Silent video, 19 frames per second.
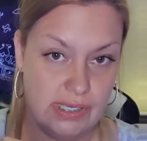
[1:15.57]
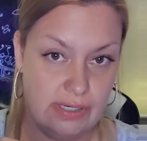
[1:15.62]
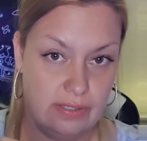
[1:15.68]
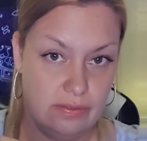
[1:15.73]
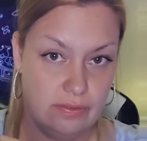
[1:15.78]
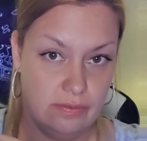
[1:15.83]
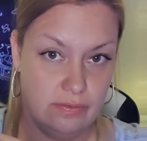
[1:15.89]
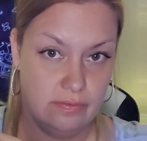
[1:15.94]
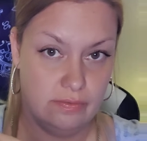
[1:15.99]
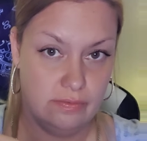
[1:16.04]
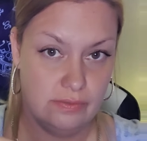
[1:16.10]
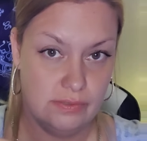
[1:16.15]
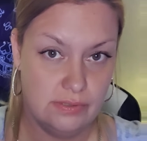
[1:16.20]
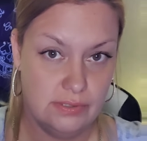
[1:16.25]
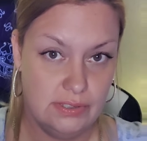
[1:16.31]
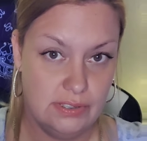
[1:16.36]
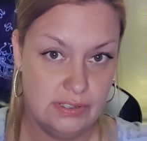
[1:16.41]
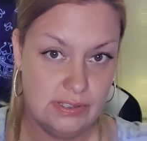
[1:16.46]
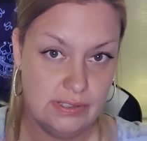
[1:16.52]
I don't know.
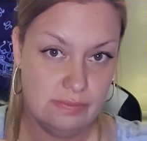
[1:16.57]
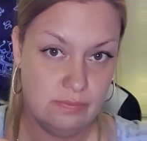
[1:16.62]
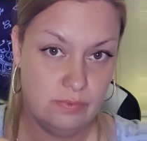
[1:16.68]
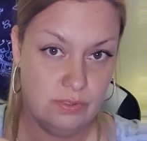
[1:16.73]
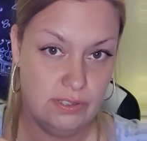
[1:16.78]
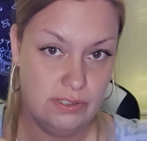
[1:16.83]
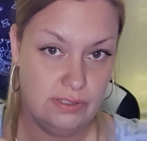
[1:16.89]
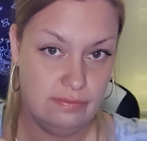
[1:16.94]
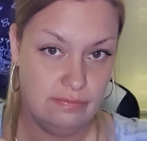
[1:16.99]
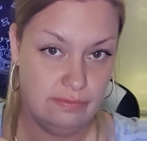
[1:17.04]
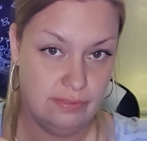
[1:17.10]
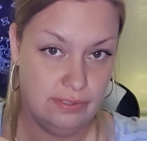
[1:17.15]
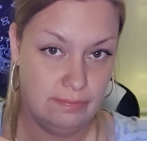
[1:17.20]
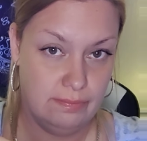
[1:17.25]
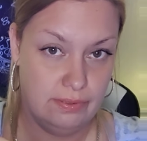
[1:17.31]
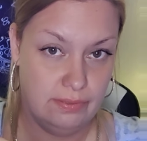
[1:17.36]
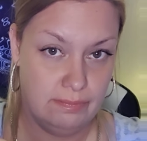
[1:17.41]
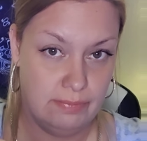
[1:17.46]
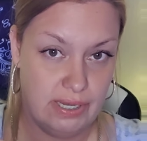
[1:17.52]
This wanted to
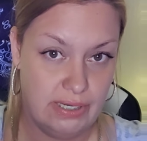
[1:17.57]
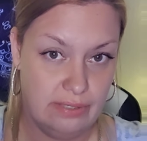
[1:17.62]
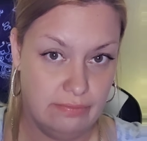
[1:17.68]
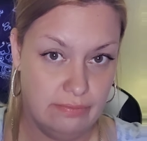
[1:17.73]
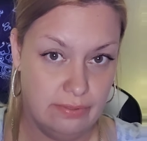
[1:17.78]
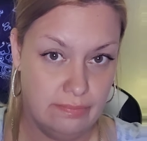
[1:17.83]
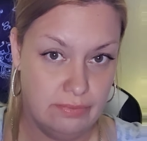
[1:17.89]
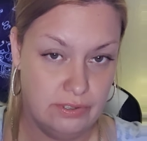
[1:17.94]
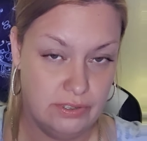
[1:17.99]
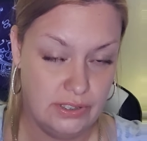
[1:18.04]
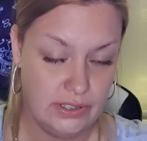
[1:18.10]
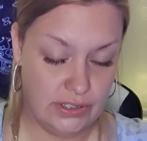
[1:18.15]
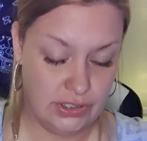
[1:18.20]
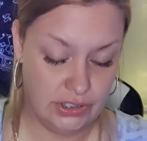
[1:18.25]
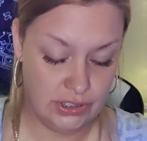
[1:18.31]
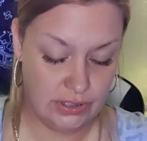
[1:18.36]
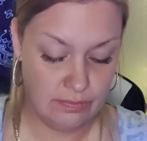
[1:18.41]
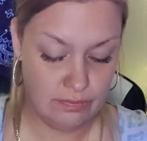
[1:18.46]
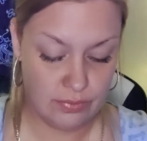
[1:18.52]
flip, but bad
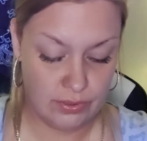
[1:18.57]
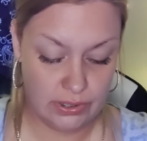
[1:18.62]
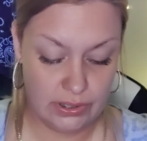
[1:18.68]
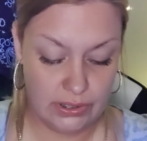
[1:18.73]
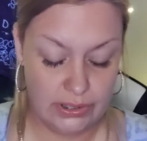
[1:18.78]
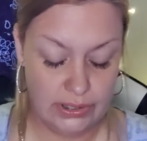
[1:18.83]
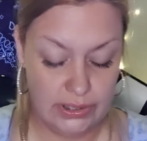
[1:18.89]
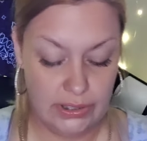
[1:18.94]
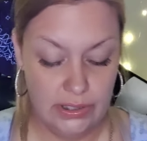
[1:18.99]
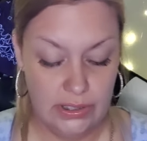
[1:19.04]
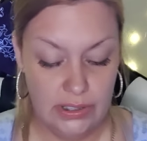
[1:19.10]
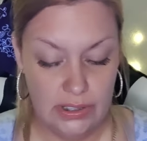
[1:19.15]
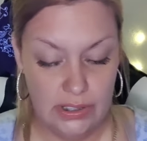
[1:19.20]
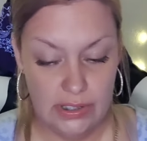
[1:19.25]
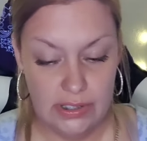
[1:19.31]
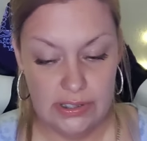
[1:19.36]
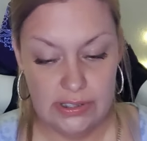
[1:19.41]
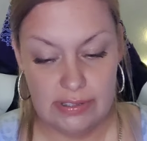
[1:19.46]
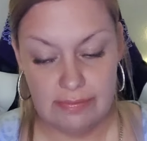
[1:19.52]
reputation, prickly.
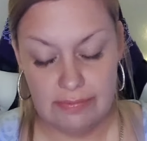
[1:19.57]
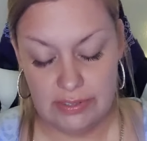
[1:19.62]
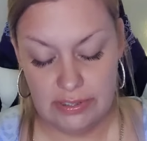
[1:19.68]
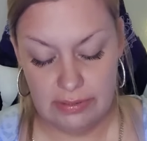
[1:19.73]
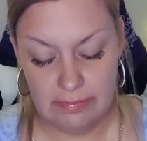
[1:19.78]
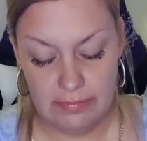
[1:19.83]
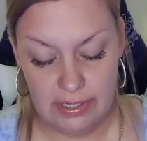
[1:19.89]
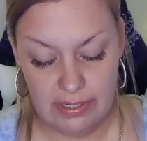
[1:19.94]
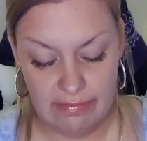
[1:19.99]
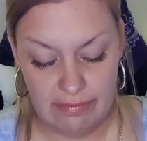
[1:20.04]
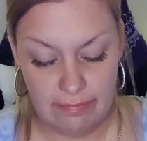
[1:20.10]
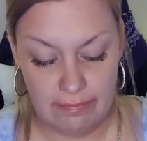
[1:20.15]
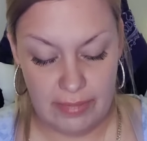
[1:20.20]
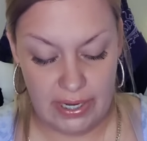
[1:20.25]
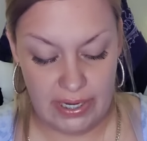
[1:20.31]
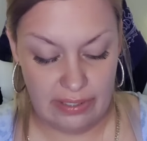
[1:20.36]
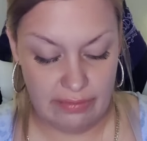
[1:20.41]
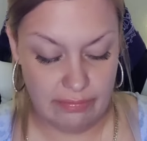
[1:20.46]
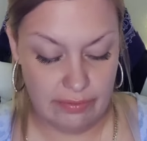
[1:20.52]
Someone here may have a
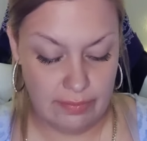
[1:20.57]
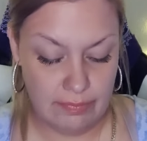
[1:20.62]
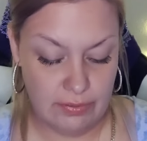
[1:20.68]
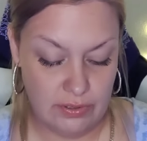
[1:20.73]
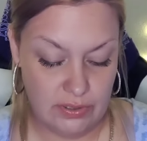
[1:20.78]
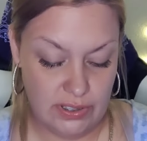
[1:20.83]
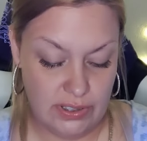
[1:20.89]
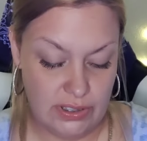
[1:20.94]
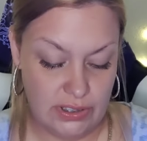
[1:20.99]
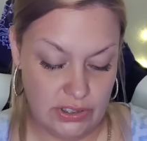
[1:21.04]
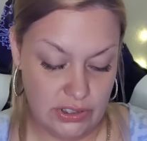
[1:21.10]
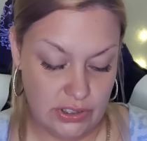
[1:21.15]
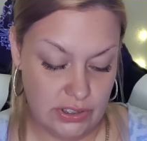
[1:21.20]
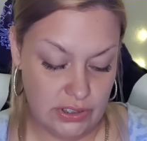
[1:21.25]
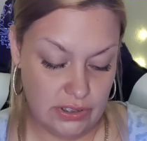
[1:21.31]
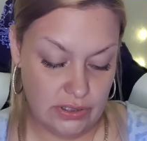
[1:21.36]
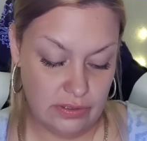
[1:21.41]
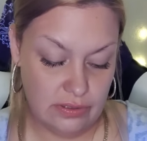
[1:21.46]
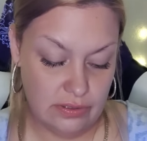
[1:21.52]
bad
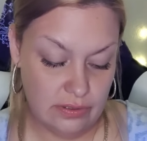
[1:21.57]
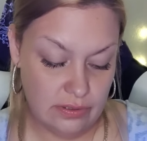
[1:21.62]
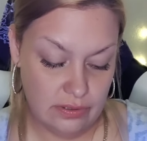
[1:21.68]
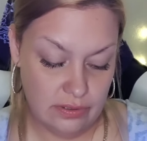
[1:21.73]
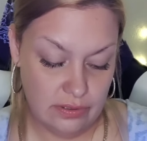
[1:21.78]
reputation.